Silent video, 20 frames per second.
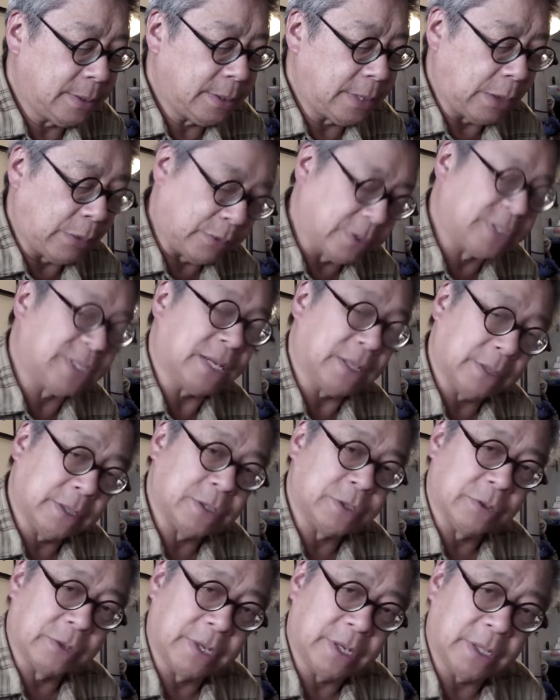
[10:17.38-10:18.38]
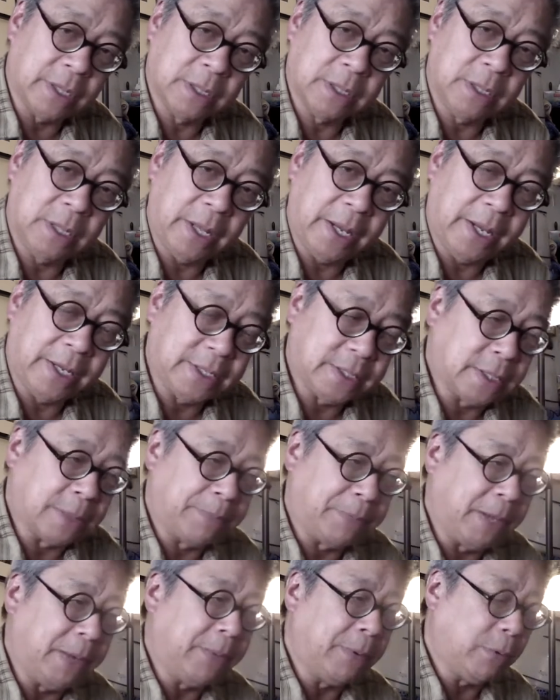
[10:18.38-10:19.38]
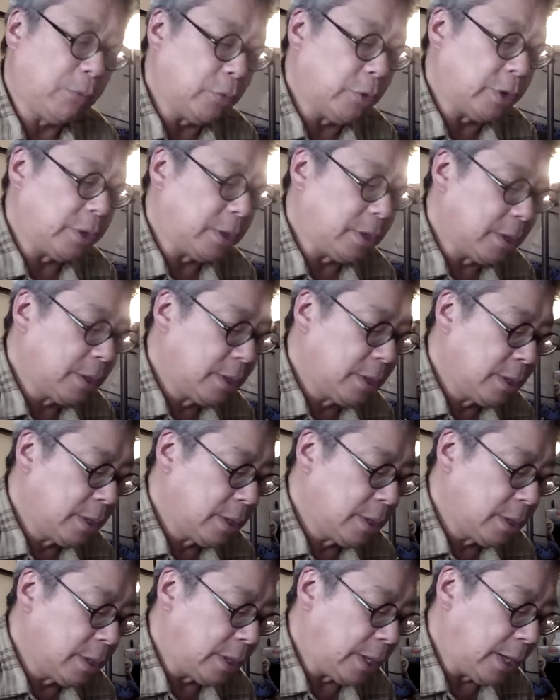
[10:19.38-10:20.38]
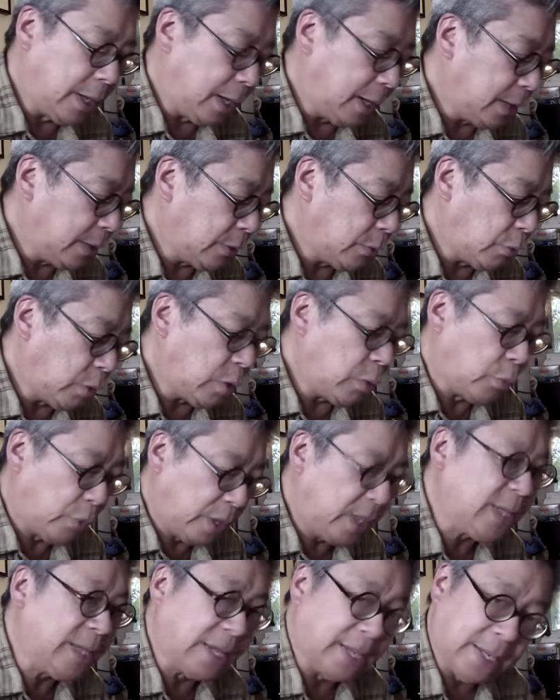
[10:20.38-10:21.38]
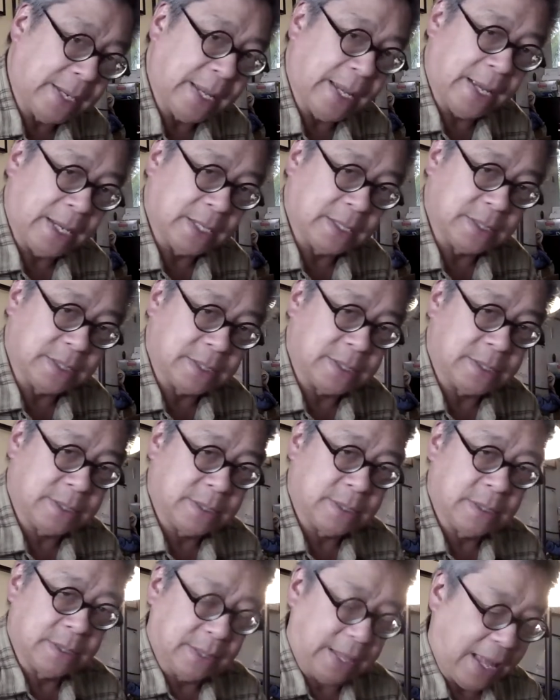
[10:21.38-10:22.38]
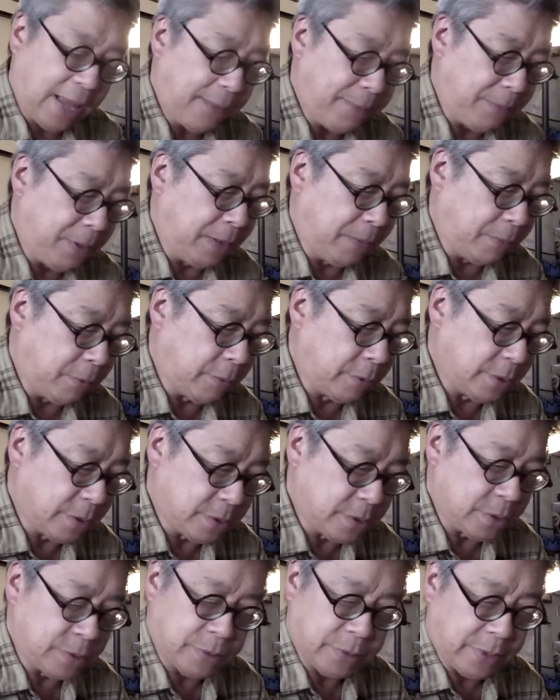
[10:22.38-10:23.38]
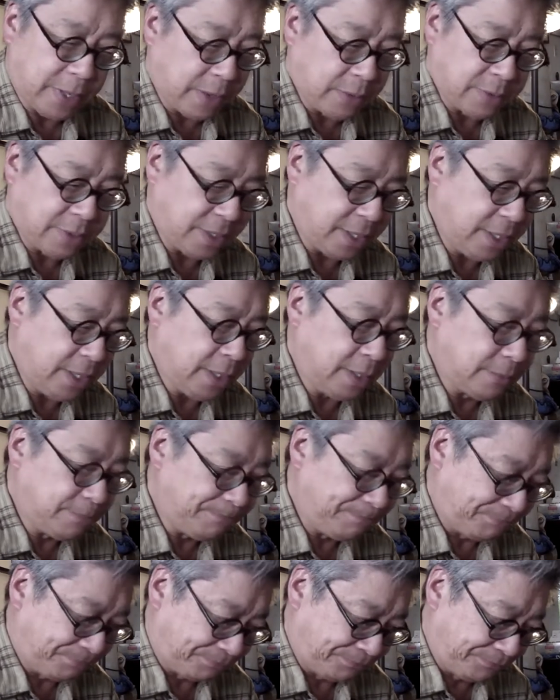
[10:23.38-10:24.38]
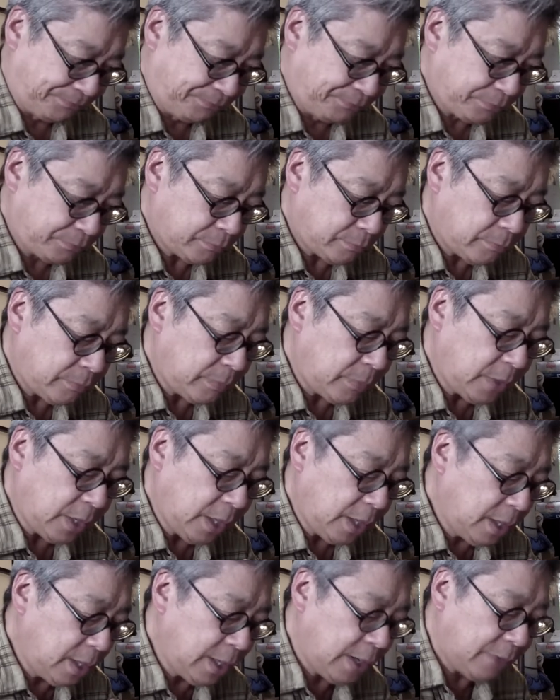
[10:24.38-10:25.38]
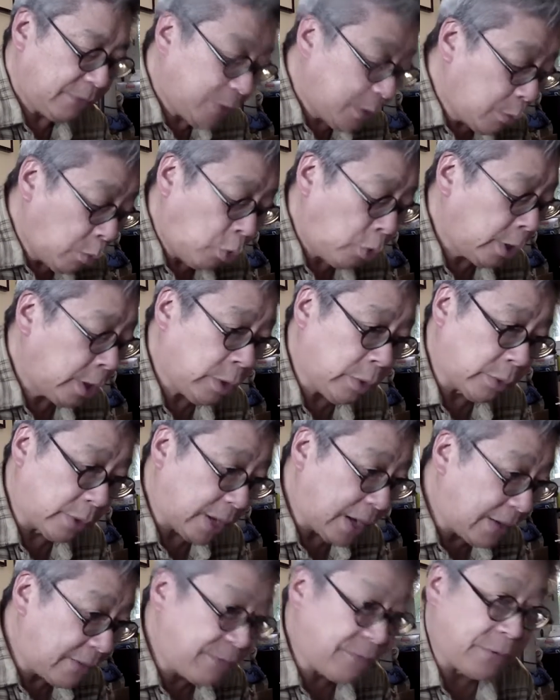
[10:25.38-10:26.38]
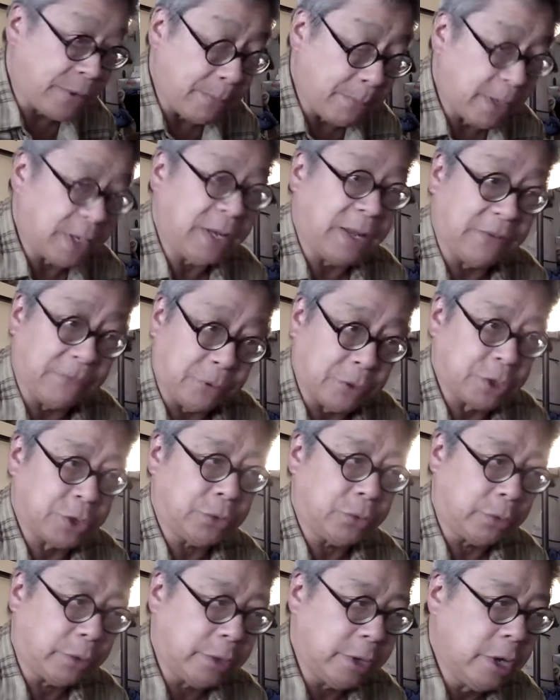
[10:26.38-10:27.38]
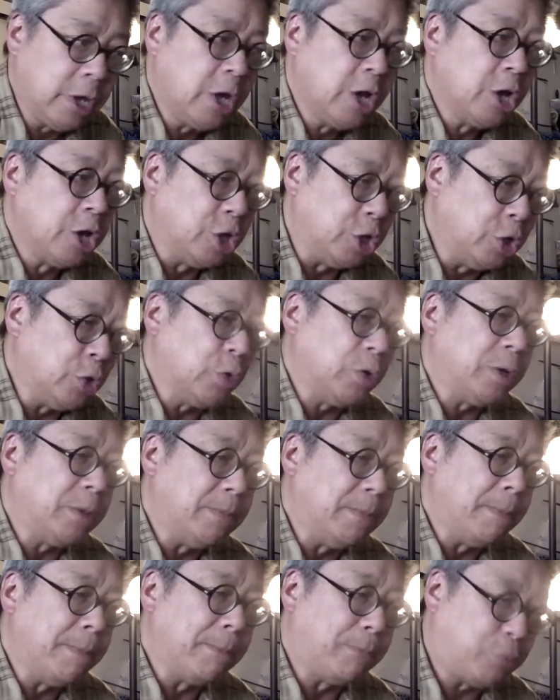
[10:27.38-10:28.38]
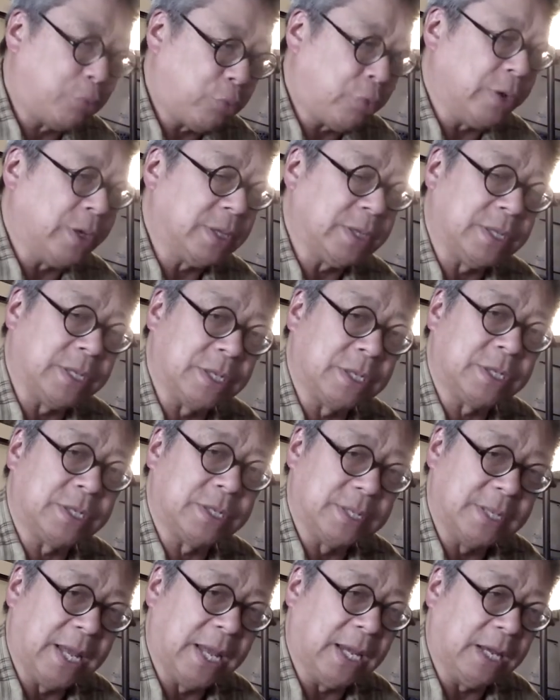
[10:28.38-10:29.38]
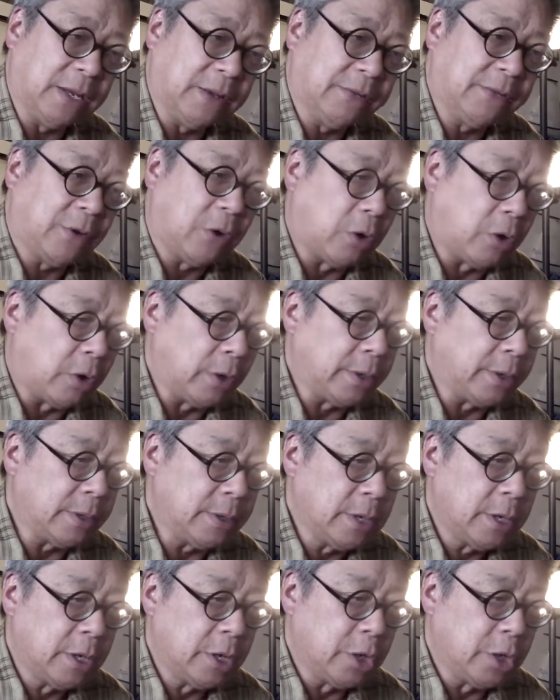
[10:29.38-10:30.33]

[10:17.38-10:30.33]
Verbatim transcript: they would sell it to clients, and people would. And what we did as lab people, this was when I was a kid, every morning or every Monday for sure, you would print this negative on